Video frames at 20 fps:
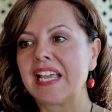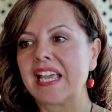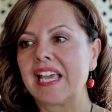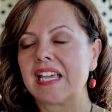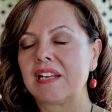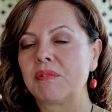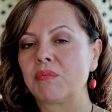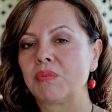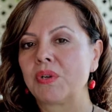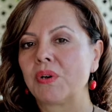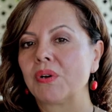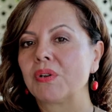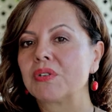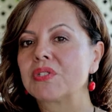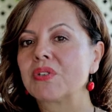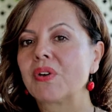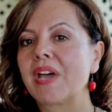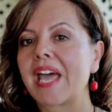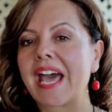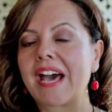And we
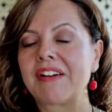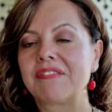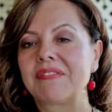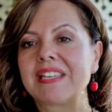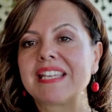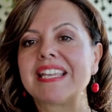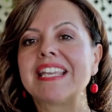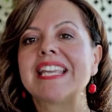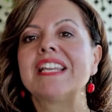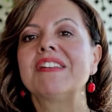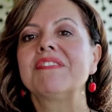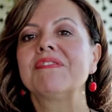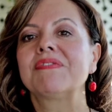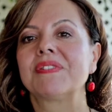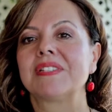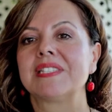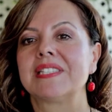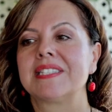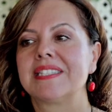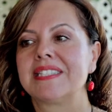also have
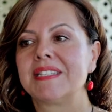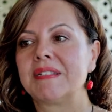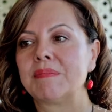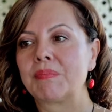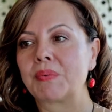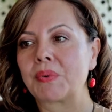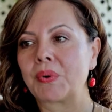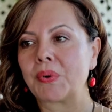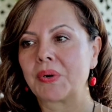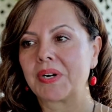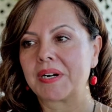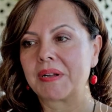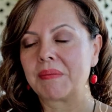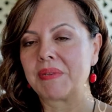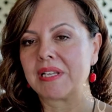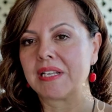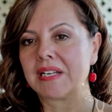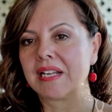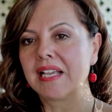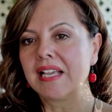infancy
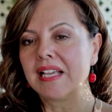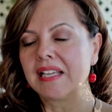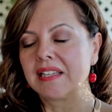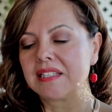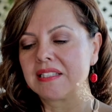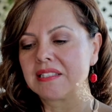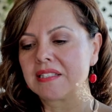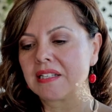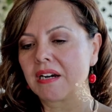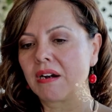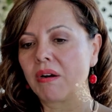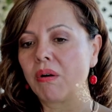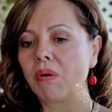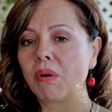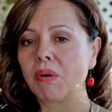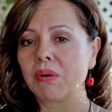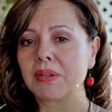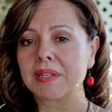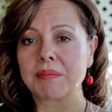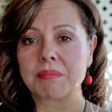programming. These are
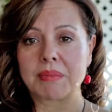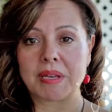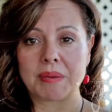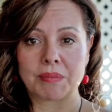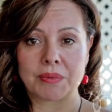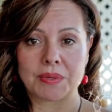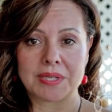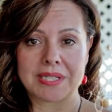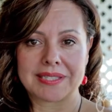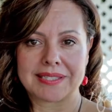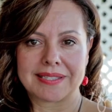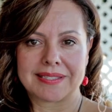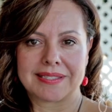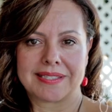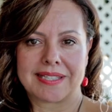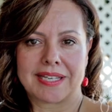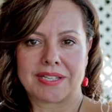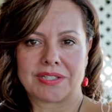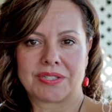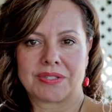all the memories,
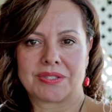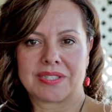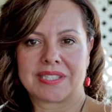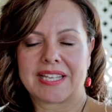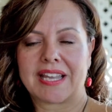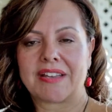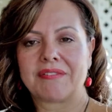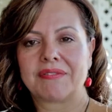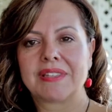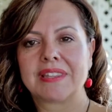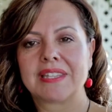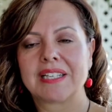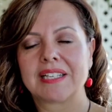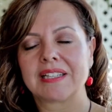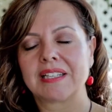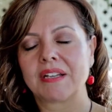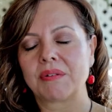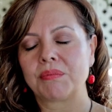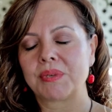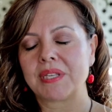sensations,
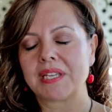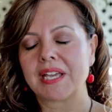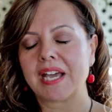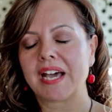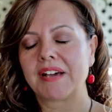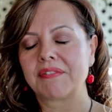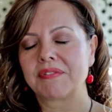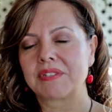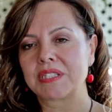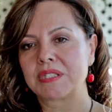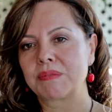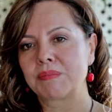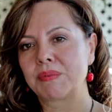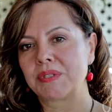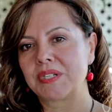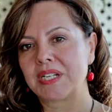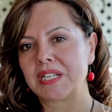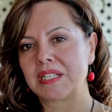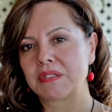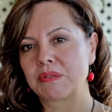everything that we have
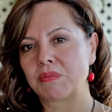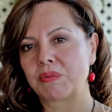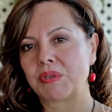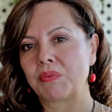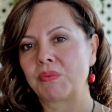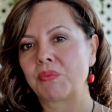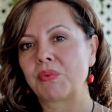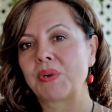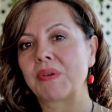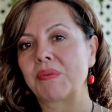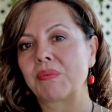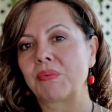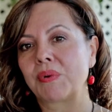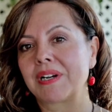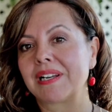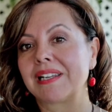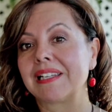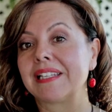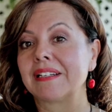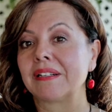experienced when we
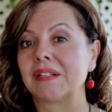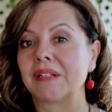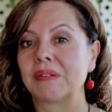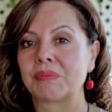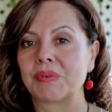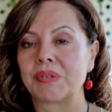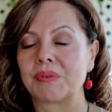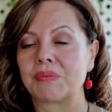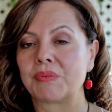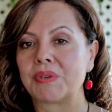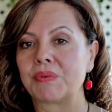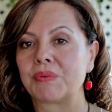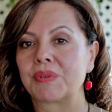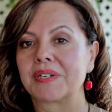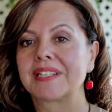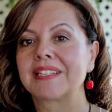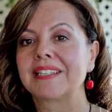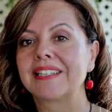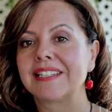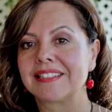were little, when we were
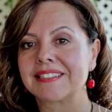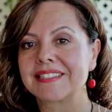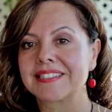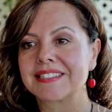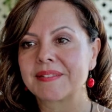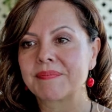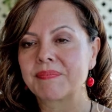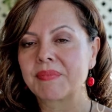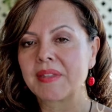kids.